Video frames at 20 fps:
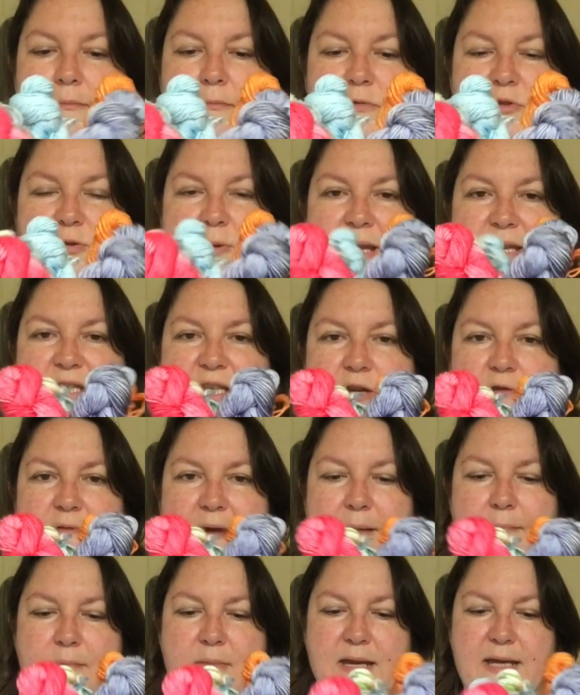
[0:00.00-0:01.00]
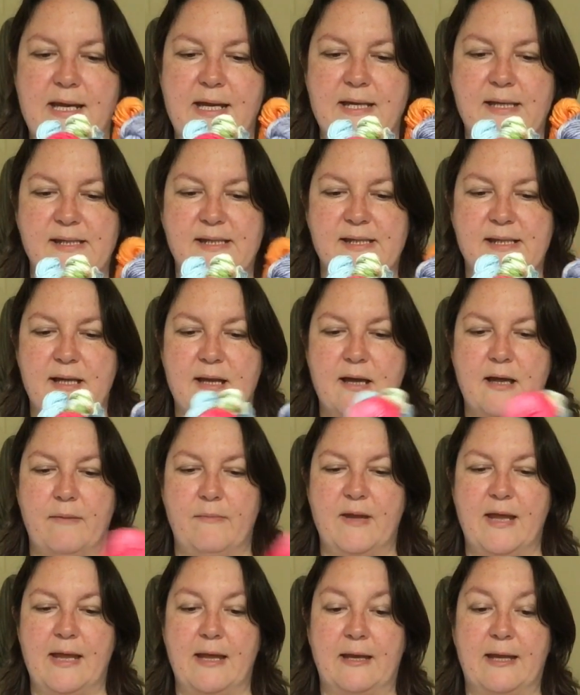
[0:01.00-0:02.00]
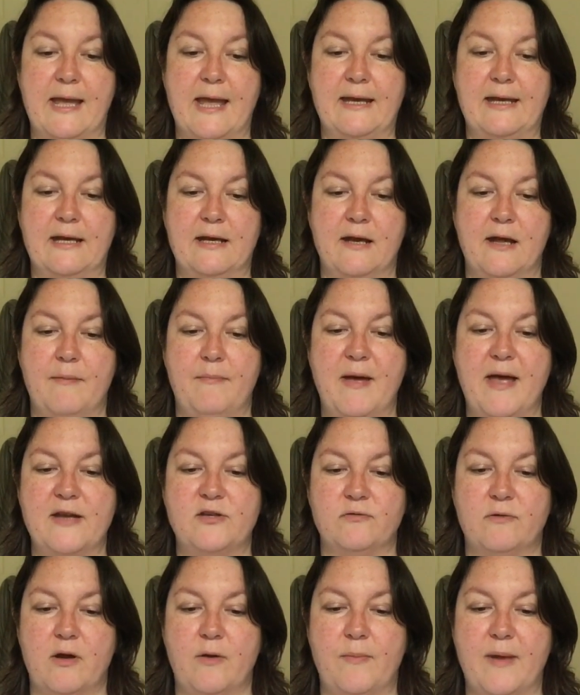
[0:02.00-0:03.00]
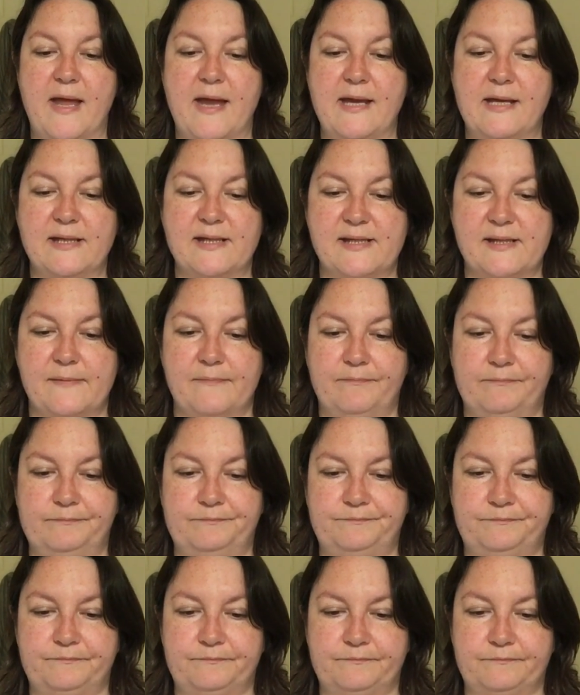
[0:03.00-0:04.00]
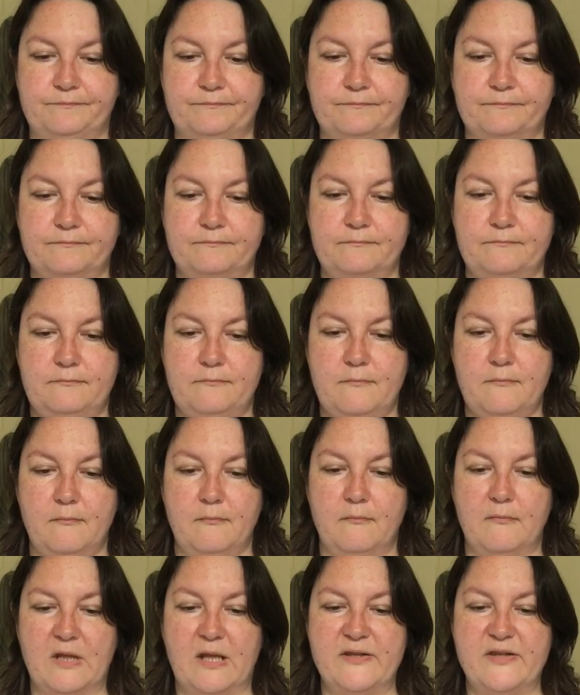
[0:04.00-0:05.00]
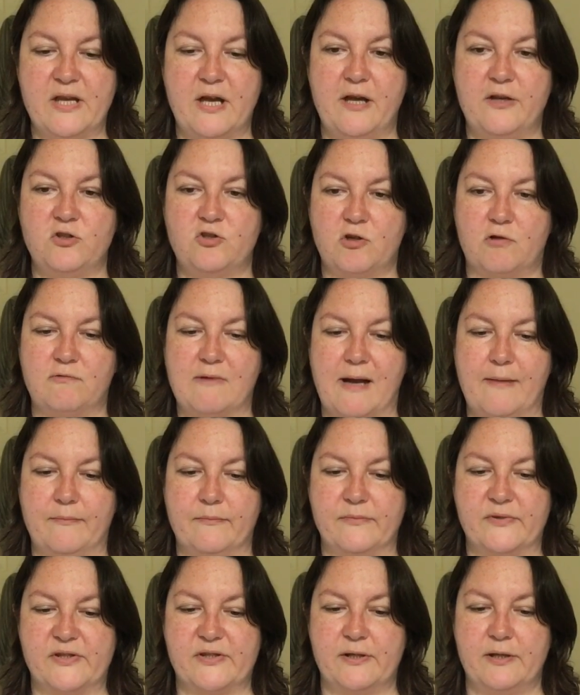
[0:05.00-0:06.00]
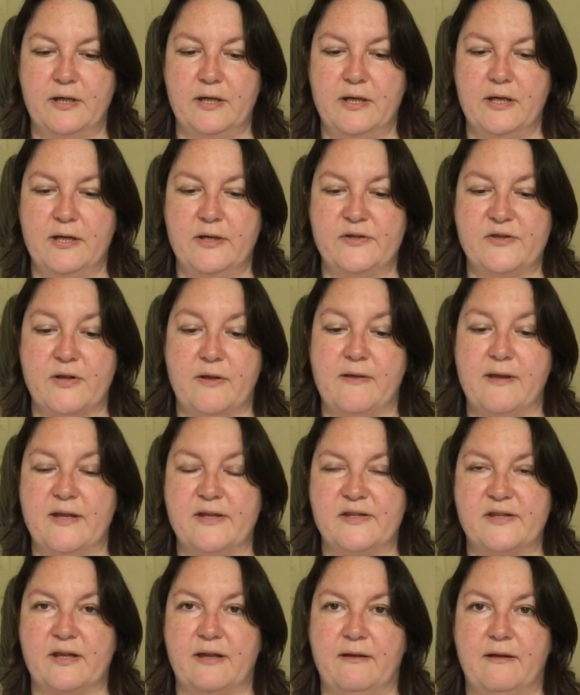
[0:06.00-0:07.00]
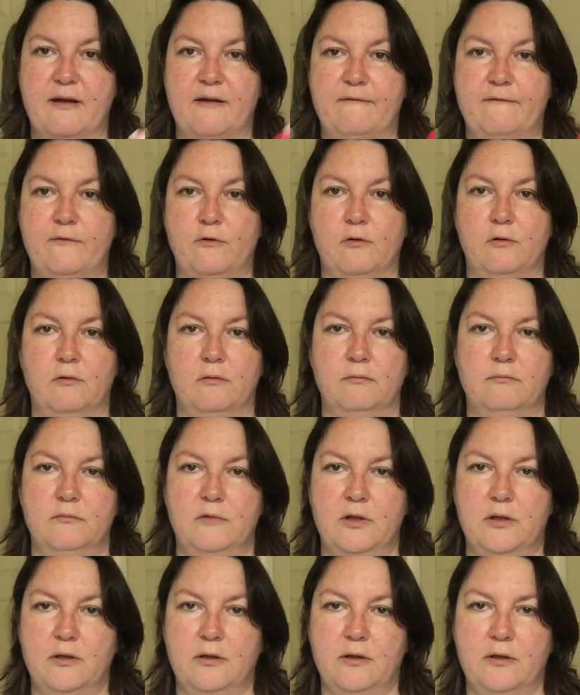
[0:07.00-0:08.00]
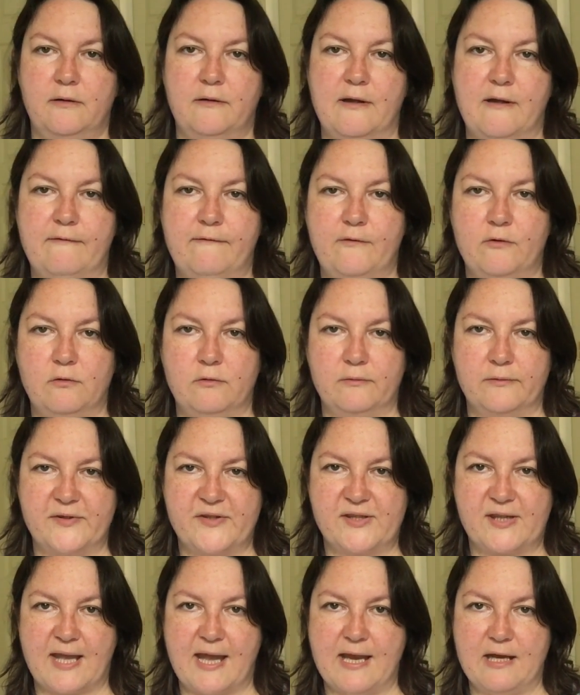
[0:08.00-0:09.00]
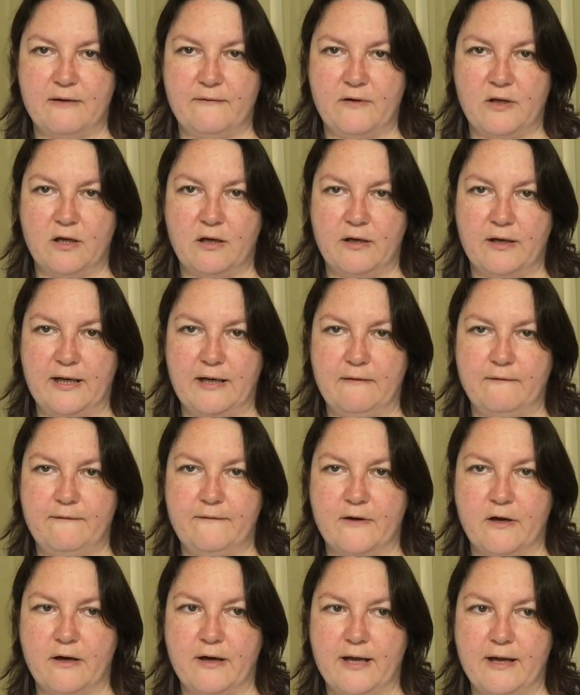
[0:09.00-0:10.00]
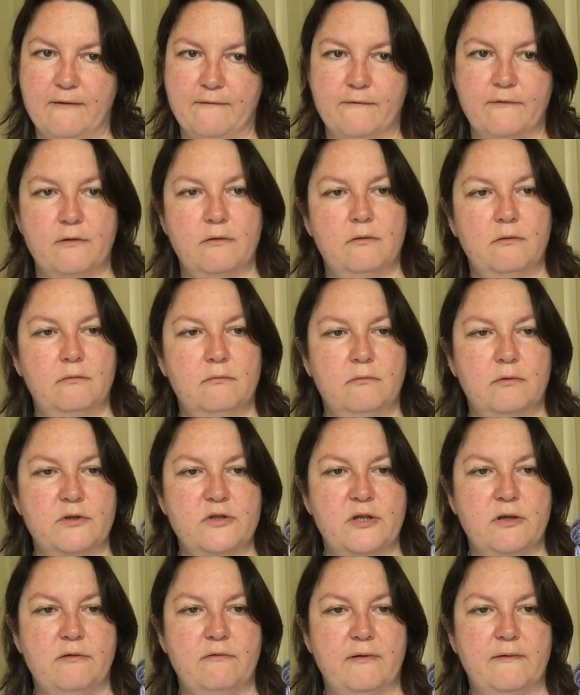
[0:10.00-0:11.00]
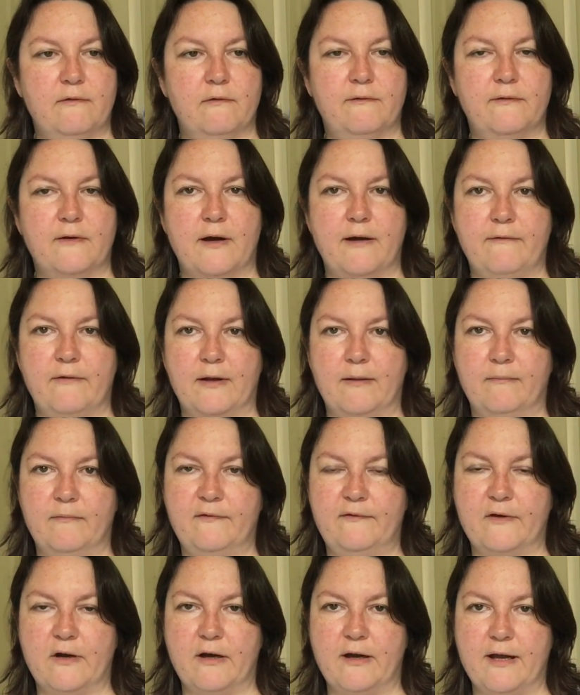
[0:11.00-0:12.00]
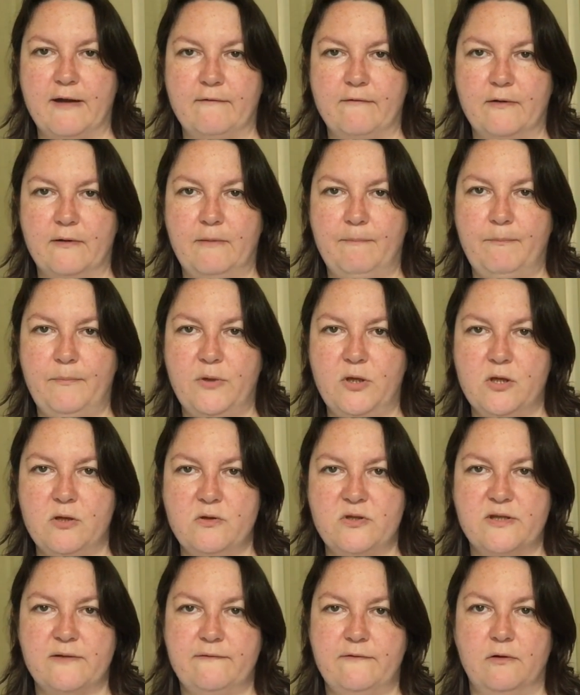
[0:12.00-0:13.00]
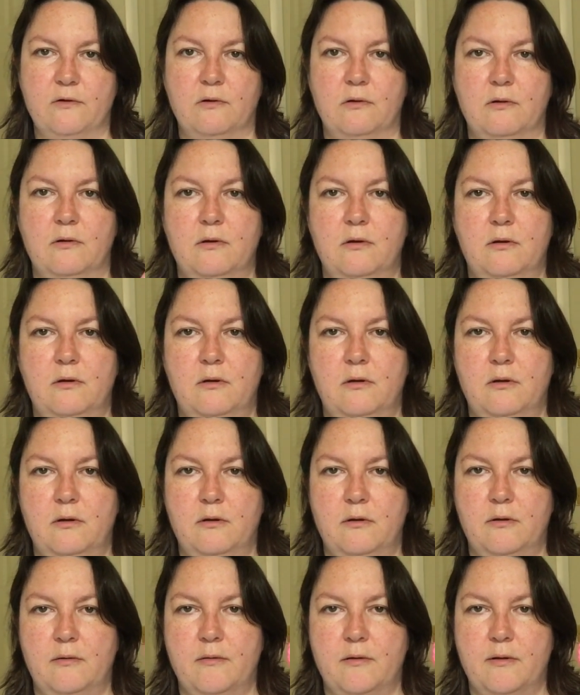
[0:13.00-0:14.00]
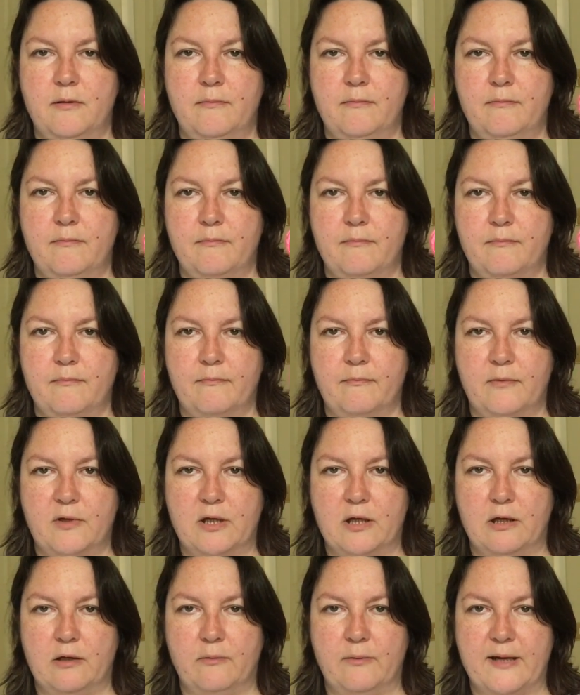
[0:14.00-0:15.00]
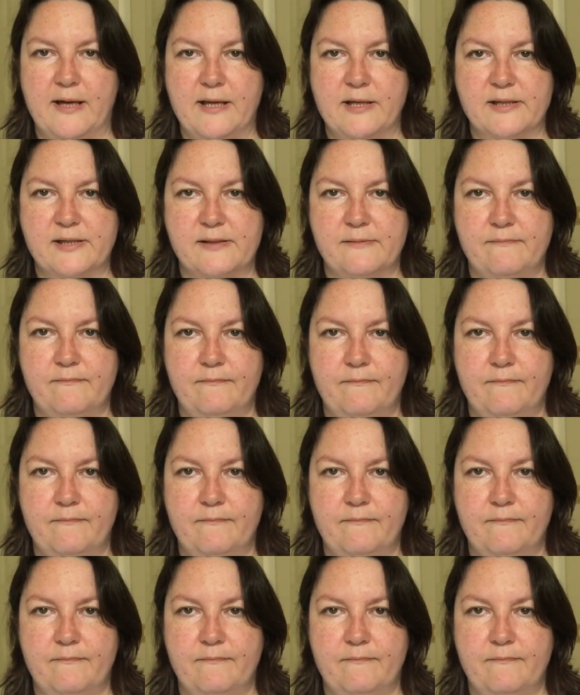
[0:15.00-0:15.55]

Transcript: 20 gram minis, again in her pedero base. It's 100 grams, so there's a full skein of yarn in 5, 1, 2, 3, 4, 5, yeah, 5 beautiful colourways.